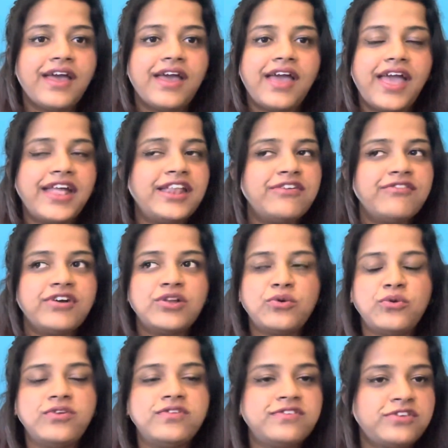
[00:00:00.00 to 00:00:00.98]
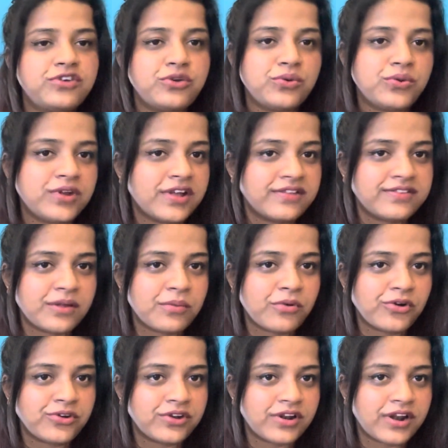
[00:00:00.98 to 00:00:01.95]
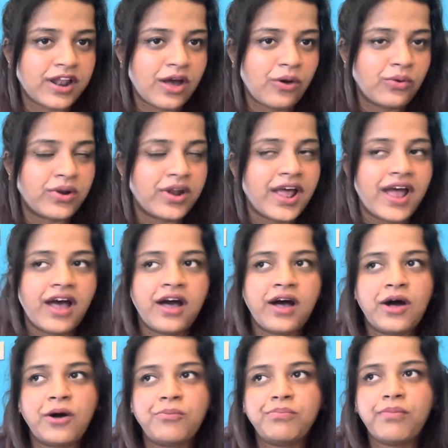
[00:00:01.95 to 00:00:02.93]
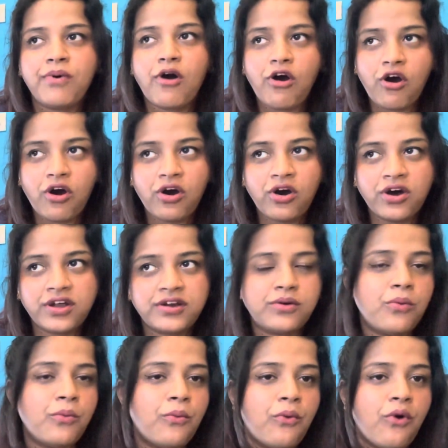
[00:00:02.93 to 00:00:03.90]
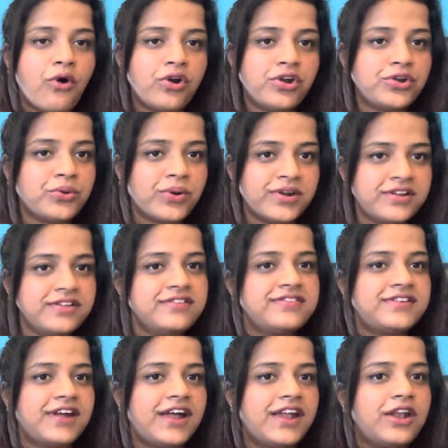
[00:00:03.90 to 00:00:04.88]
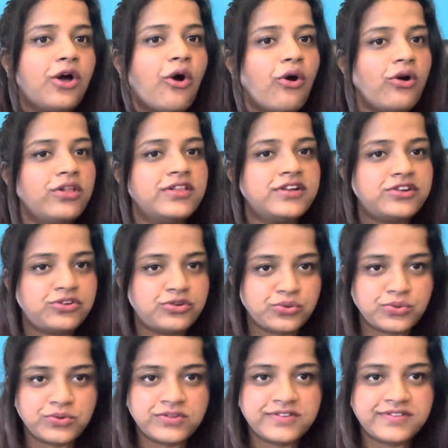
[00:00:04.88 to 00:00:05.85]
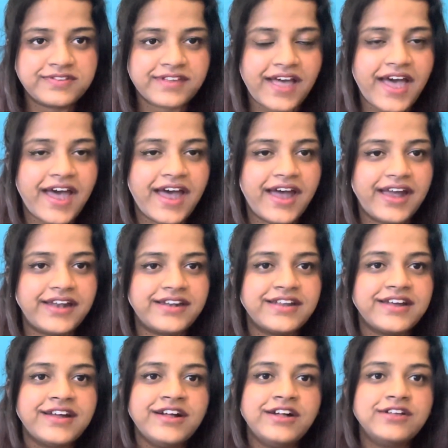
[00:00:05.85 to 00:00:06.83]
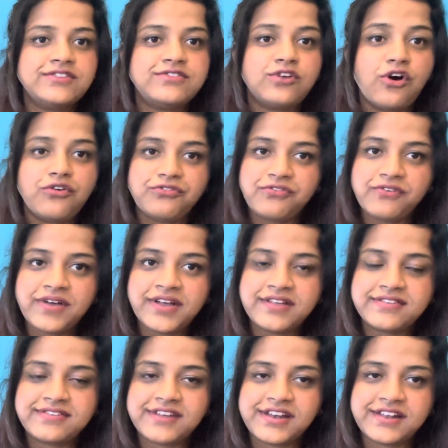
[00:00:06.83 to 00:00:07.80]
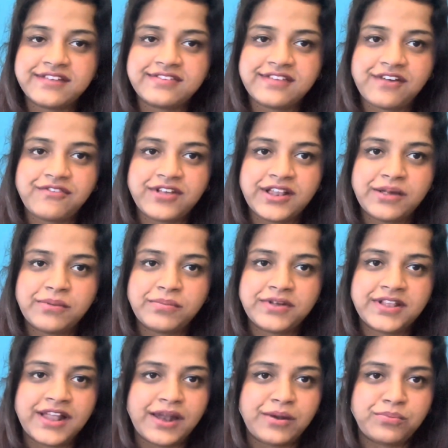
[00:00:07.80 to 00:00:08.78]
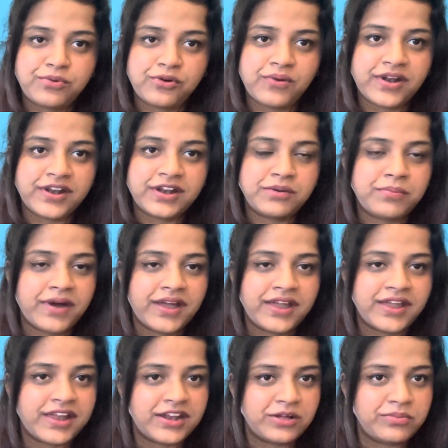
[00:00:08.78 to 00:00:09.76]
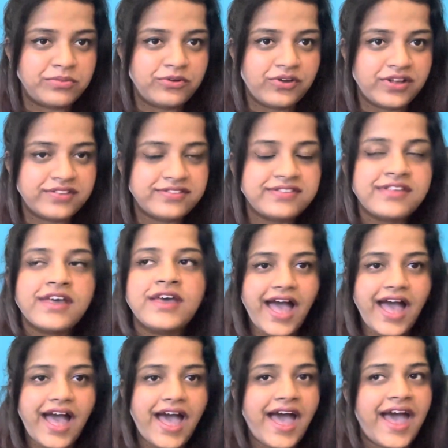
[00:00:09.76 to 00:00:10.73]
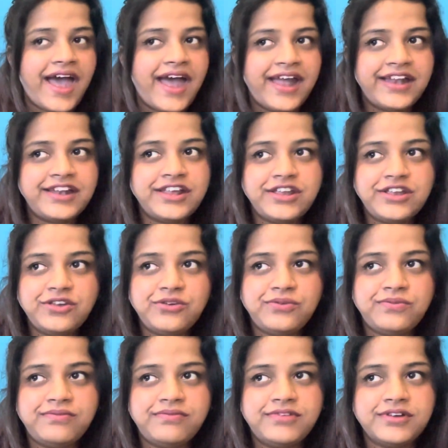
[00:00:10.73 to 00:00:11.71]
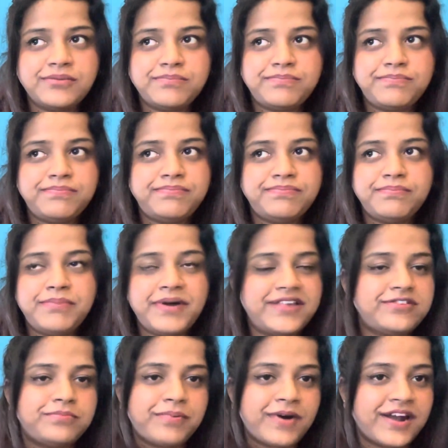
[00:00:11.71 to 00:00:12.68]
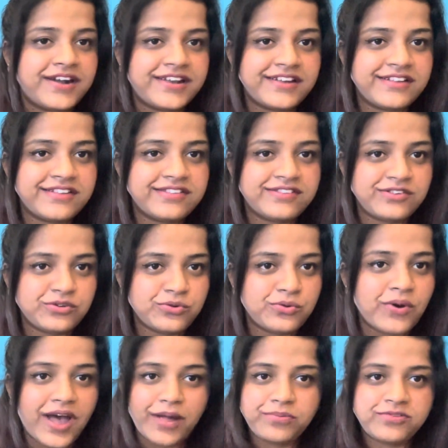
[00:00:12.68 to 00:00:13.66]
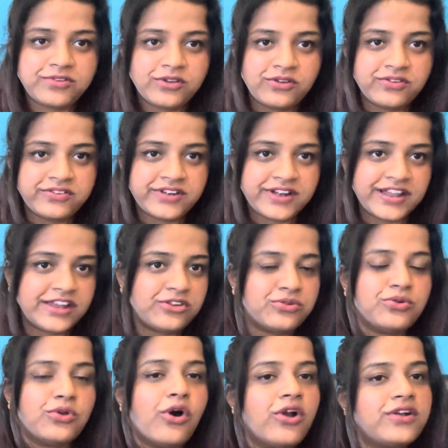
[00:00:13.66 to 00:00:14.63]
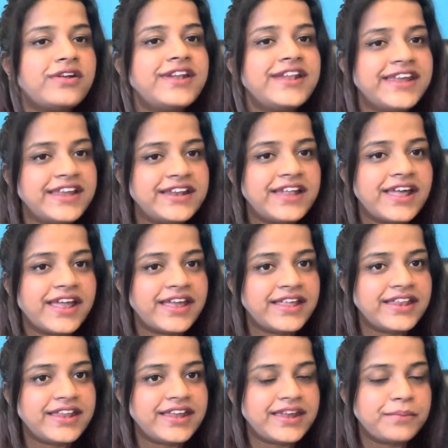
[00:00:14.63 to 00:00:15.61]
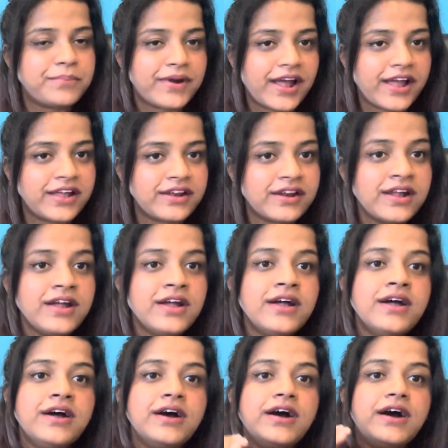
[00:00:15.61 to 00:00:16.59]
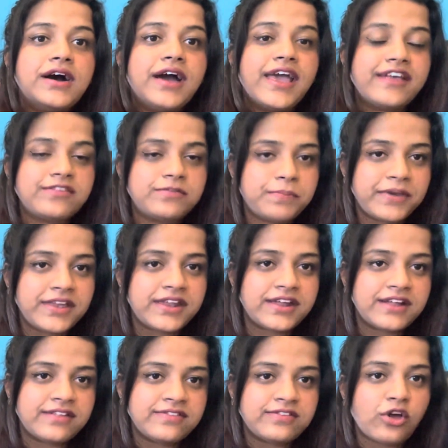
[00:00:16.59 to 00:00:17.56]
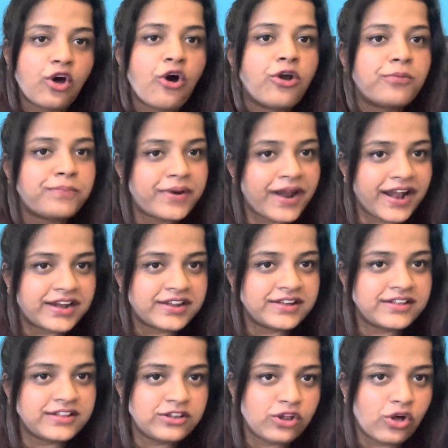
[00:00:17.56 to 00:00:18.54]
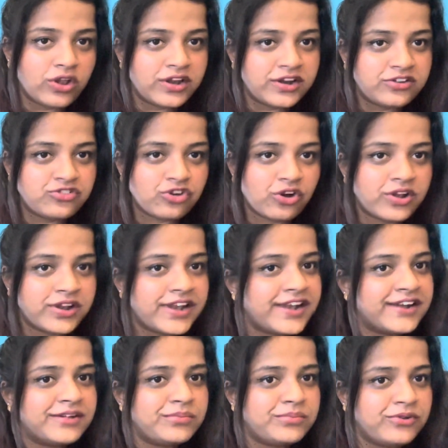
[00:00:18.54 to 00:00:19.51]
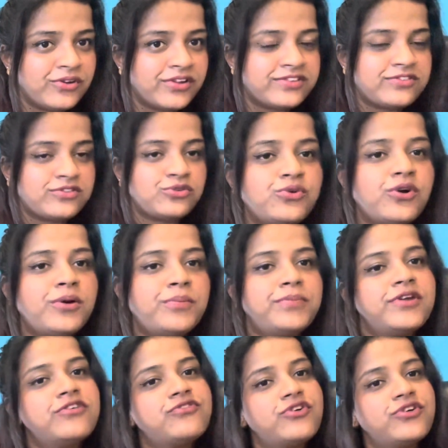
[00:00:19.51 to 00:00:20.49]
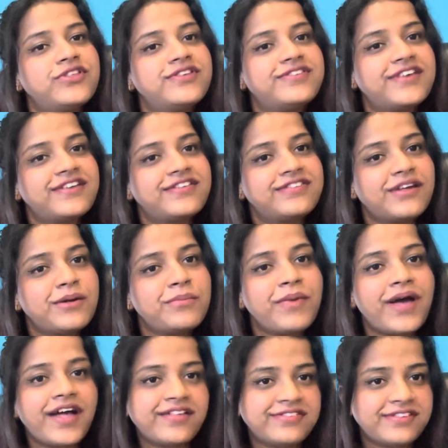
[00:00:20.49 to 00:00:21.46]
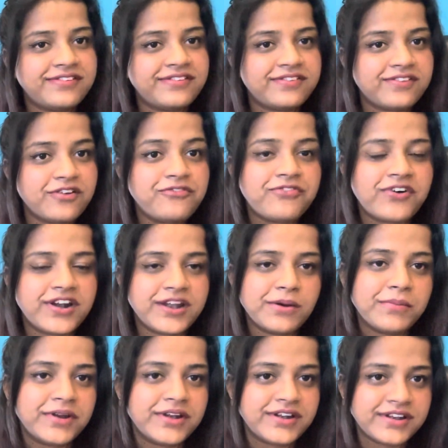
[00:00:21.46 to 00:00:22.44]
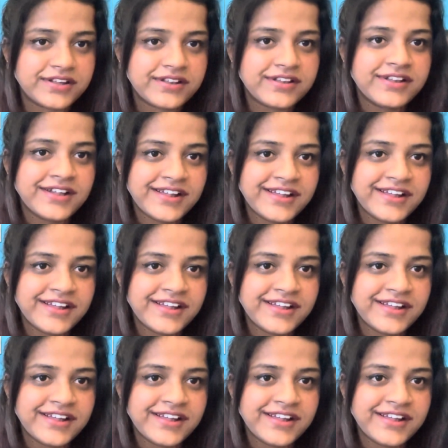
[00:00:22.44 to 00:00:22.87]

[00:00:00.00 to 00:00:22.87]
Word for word: Anyone who is curious about cloud uh, or want to understand all the tools and softwares that is available and provided by AWS. And you, the best part is you absolutely do not need any prior experience or practical knowledge on AWS appear for this exam as this is a fundamental